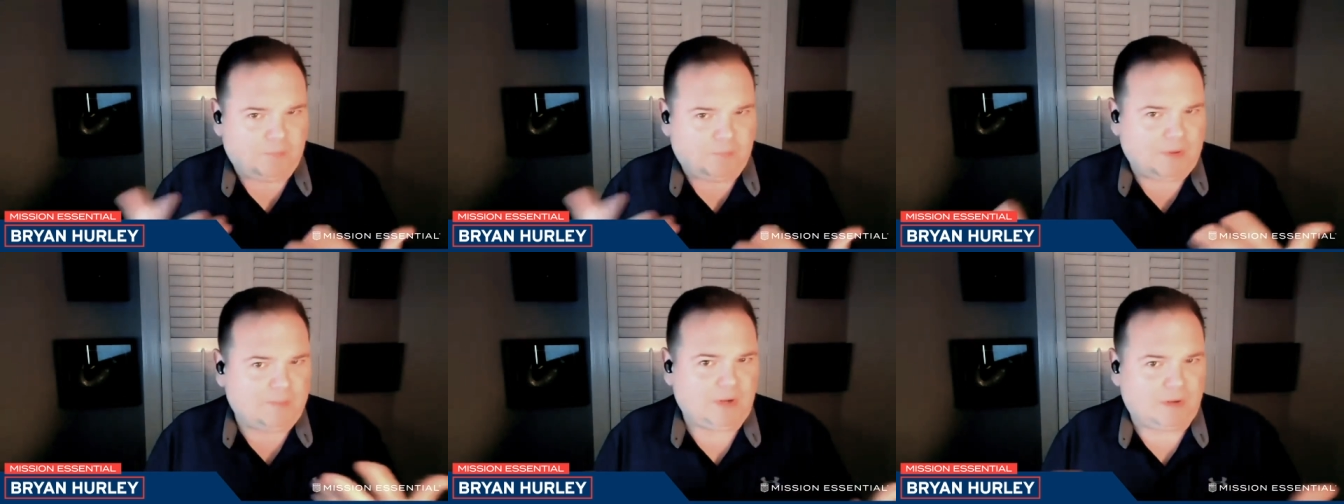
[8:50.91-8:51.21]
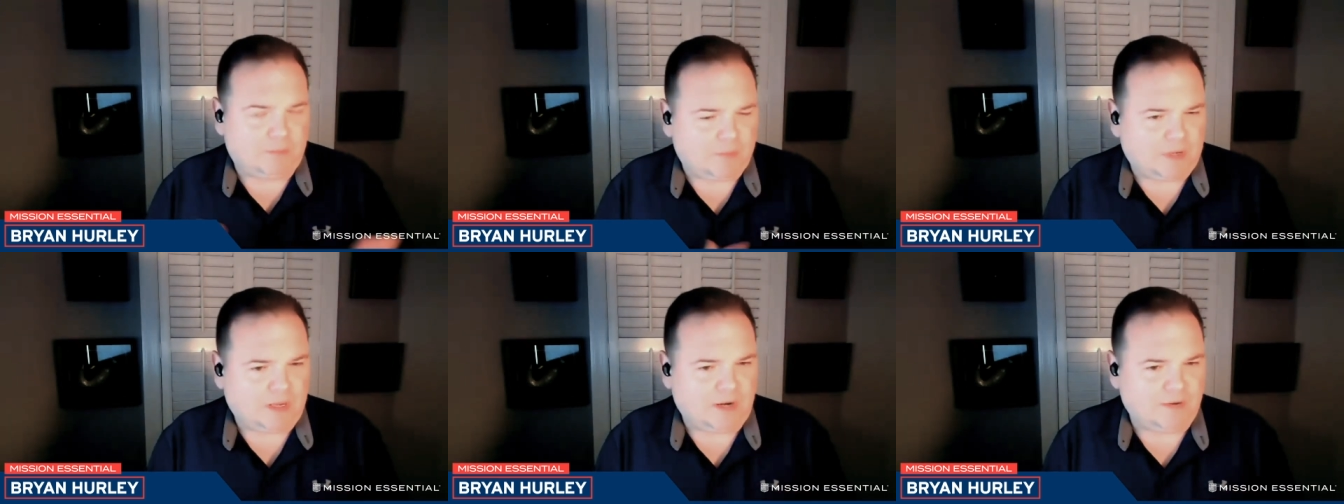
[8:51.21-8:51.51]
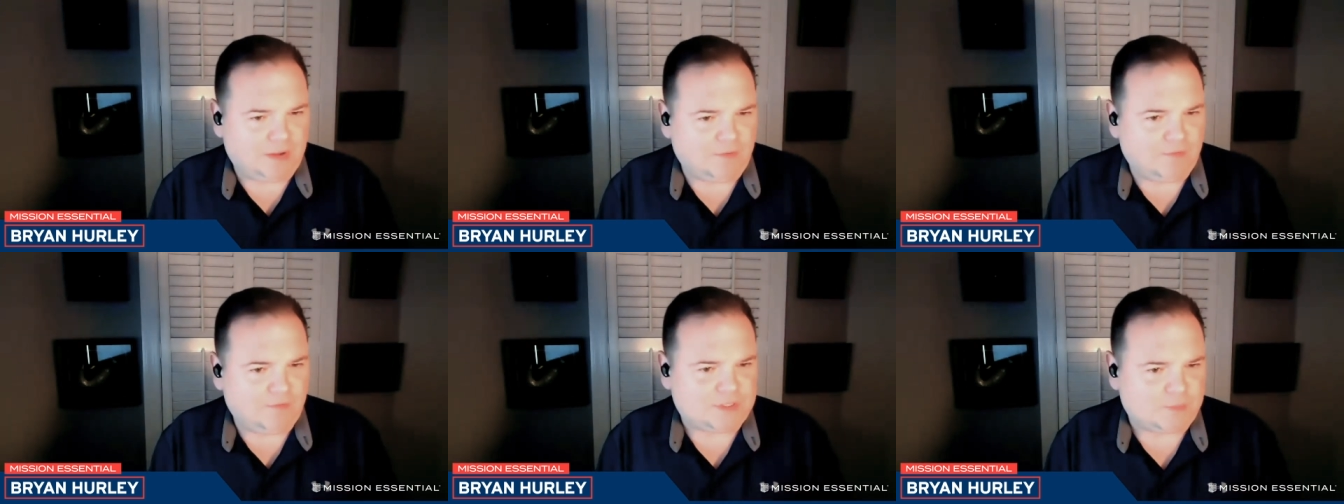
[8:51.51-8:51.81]
maybe kind
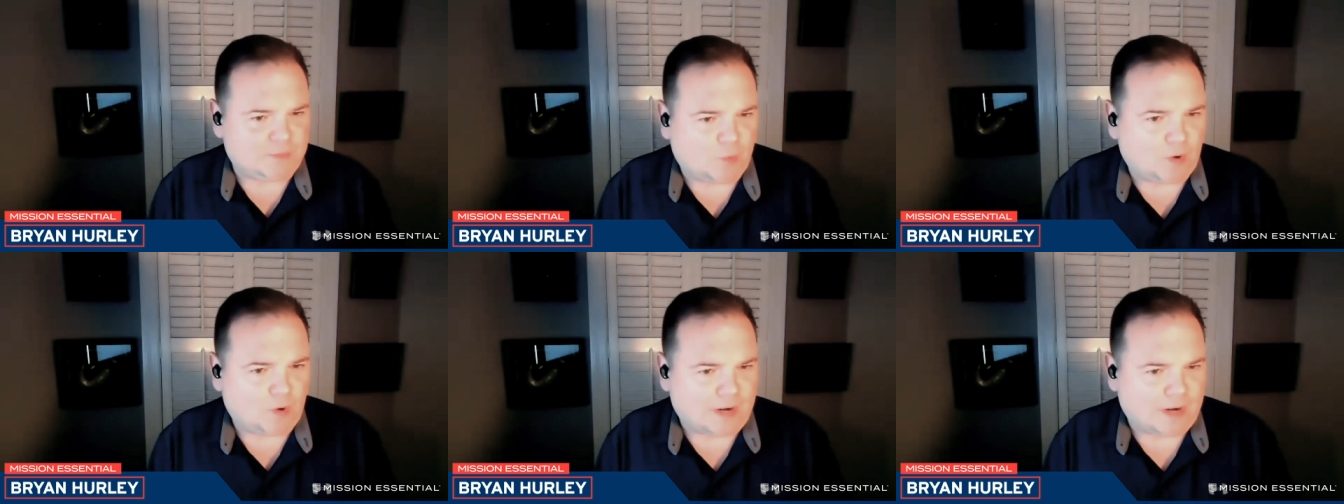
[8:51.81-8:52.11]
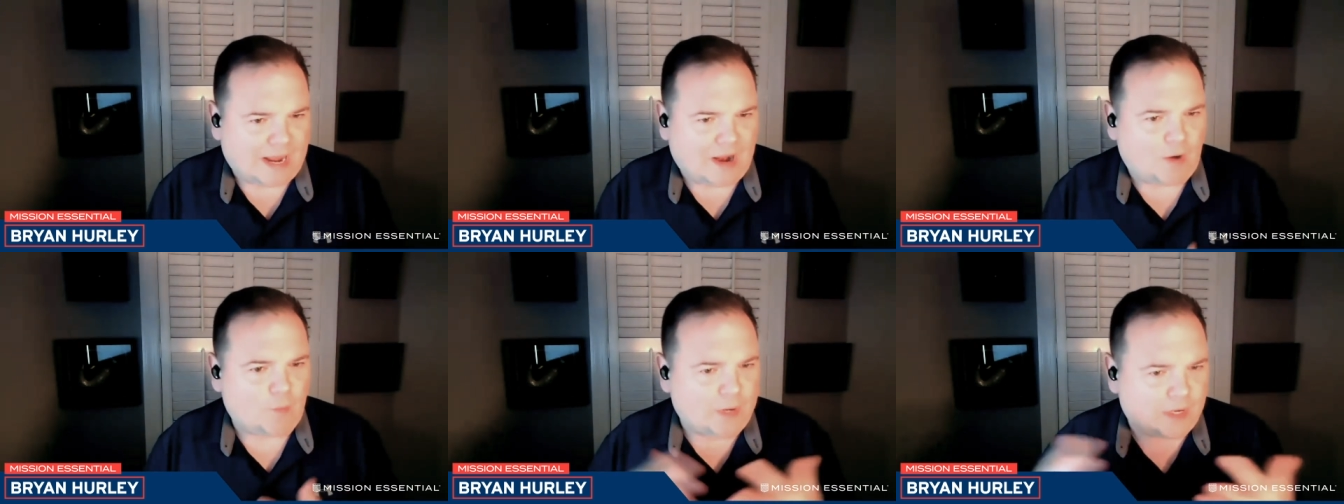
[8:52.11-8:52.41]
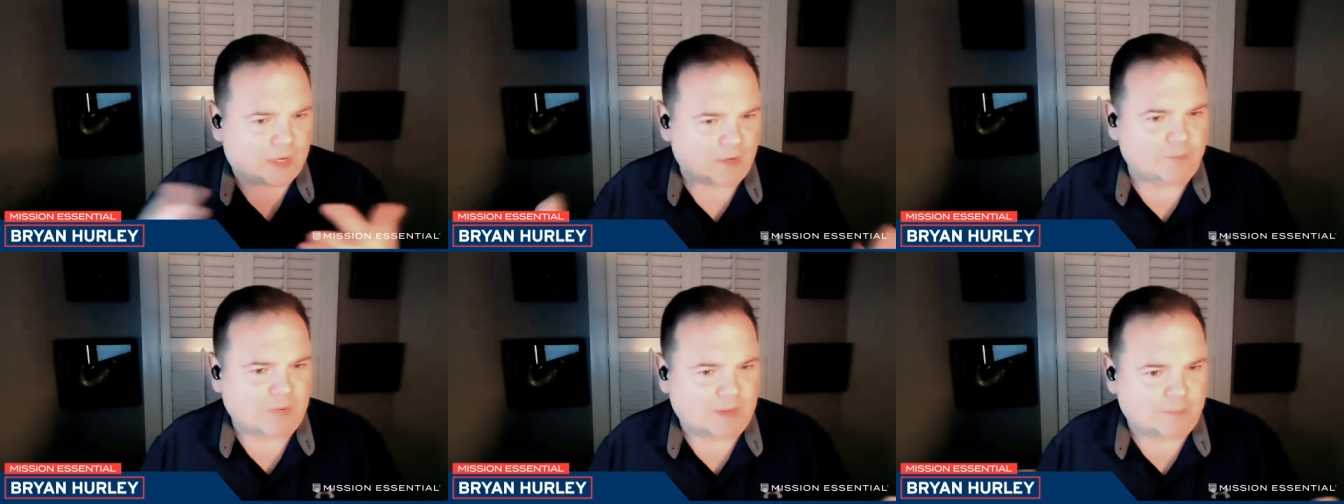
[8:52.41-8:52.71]
of give us some more on how we
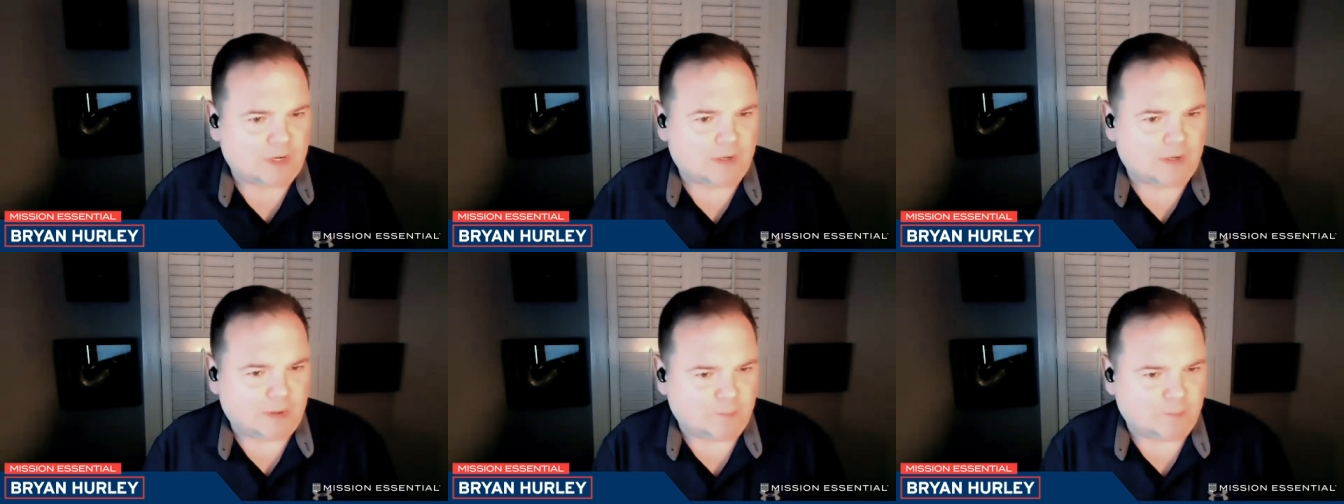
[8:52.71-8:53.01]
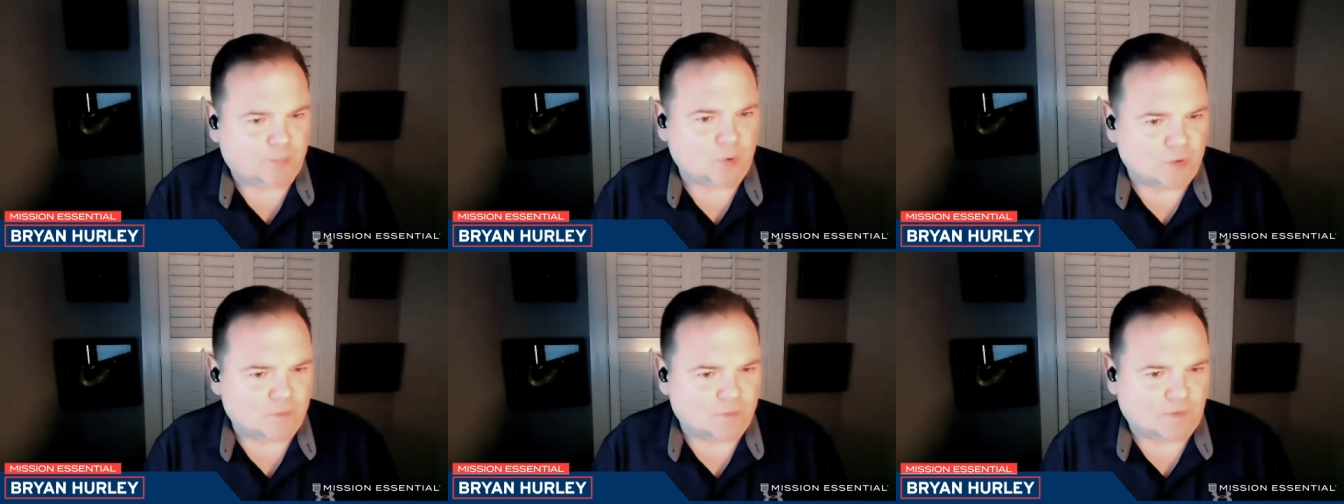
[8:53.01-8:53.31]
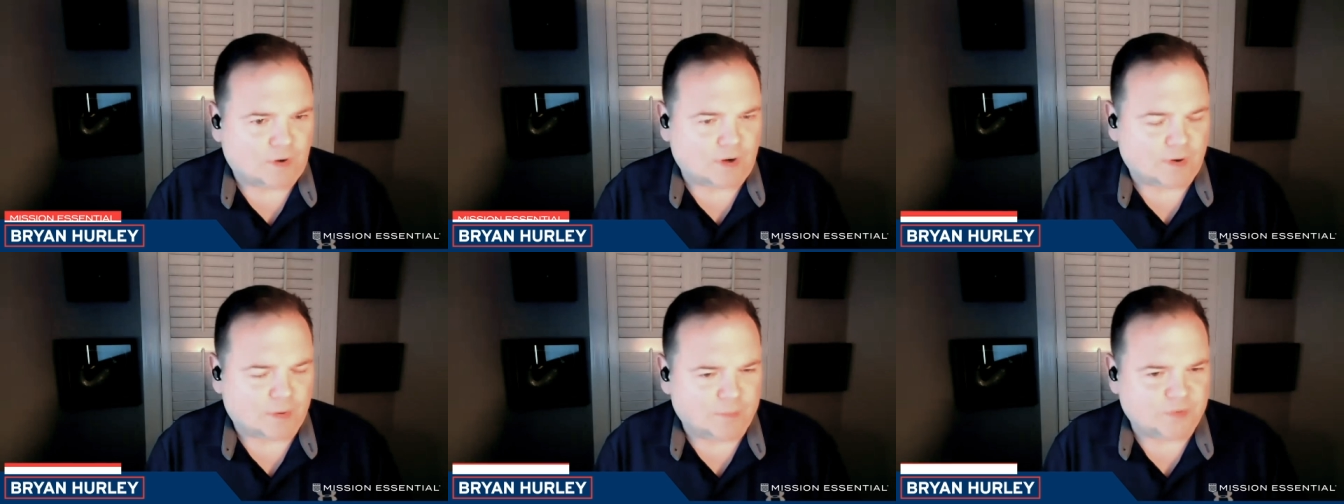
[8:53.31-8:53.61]
could maybe
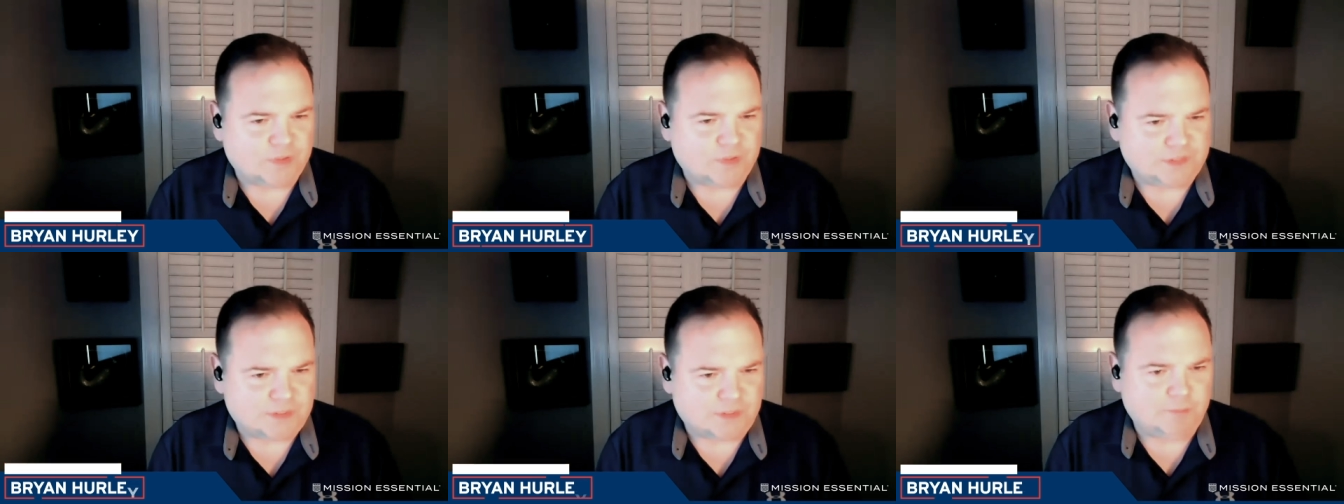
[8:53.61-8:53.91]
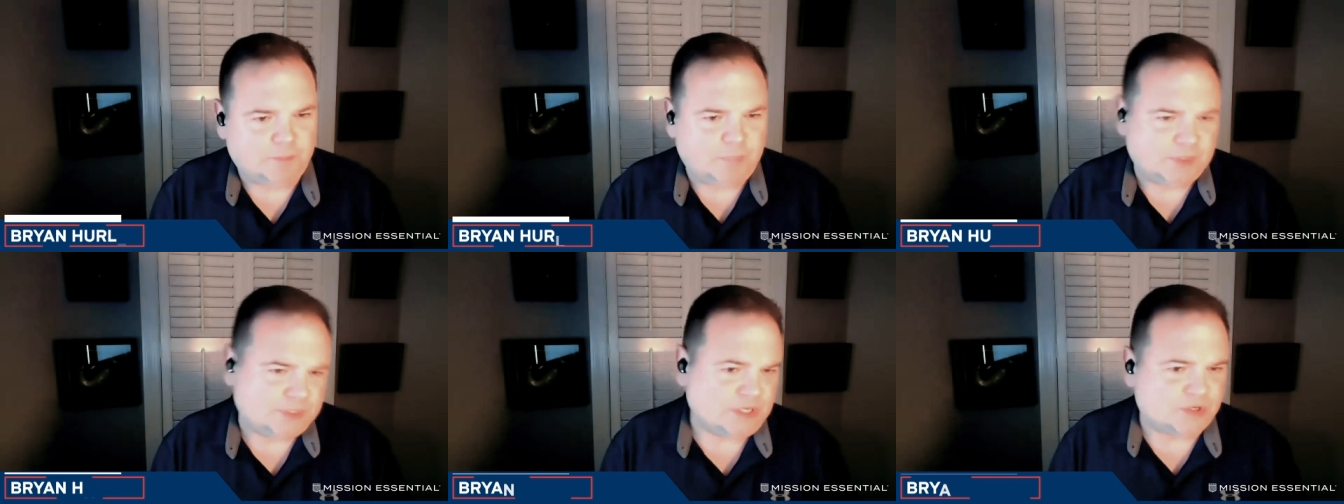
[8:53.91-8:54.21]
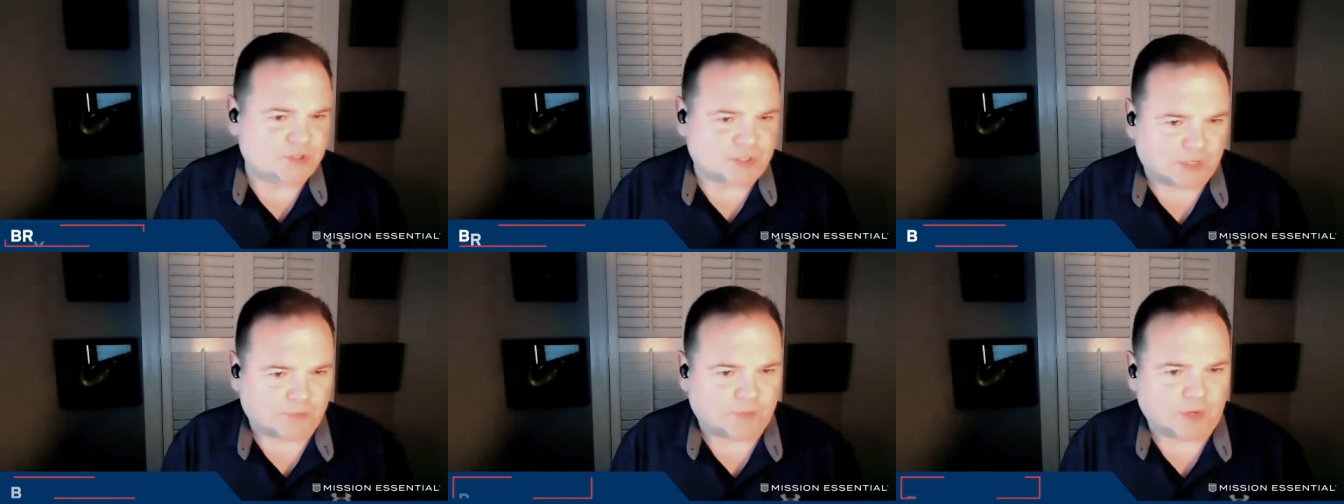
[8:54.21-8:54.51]
improve our
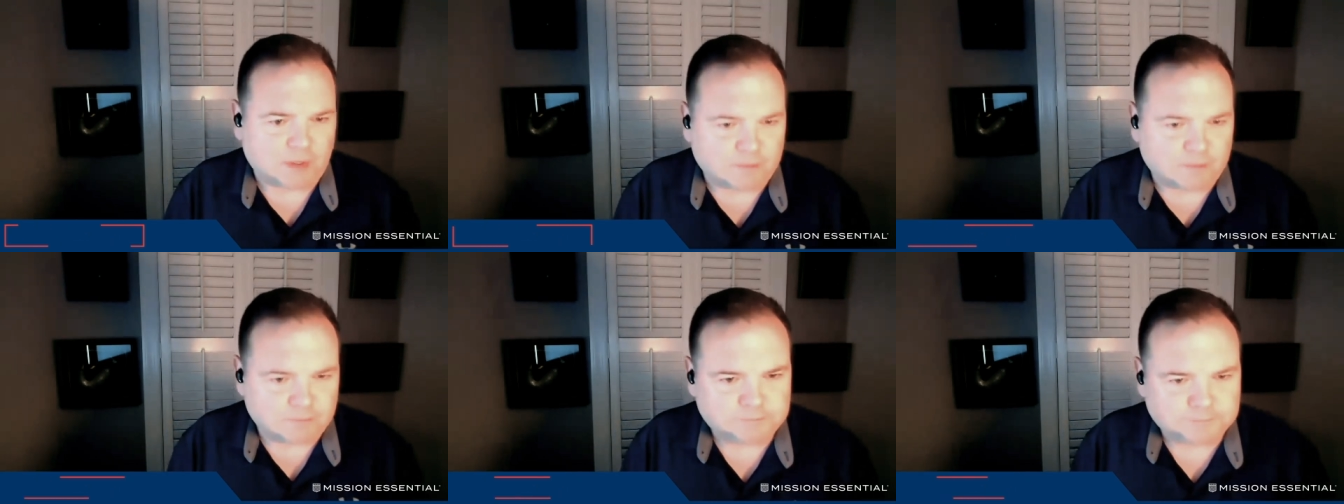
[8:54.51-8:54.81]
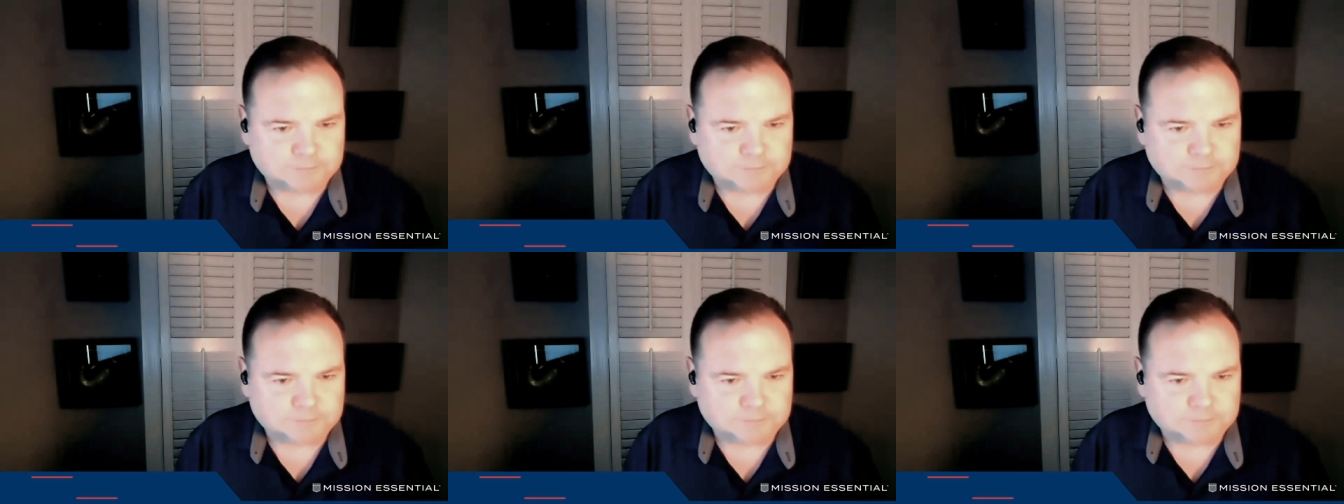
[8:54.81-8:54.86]
positioning there.